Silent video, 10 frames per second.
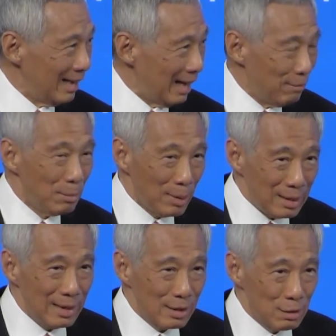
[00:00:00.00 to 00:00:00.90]

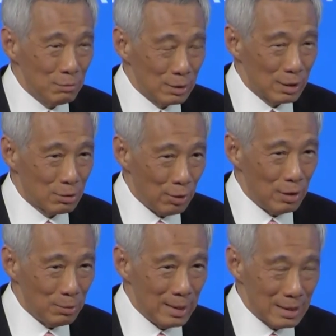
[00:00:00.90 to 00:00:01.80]
everybody else will straight
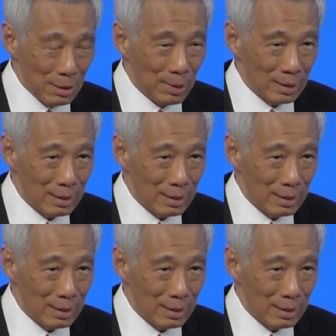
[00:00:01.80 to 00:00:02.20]
away say, well,